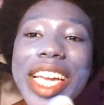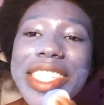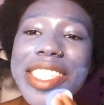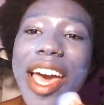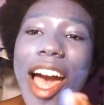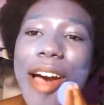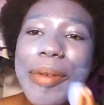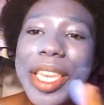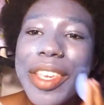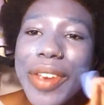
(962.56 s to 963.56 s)
It's
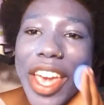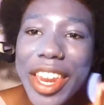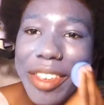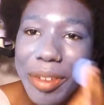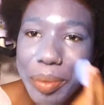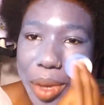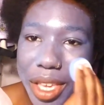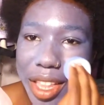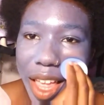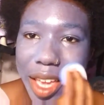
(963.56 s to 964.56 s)
comedy. You can't even
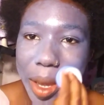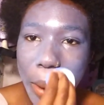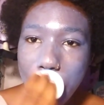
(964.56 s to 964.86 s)
be like,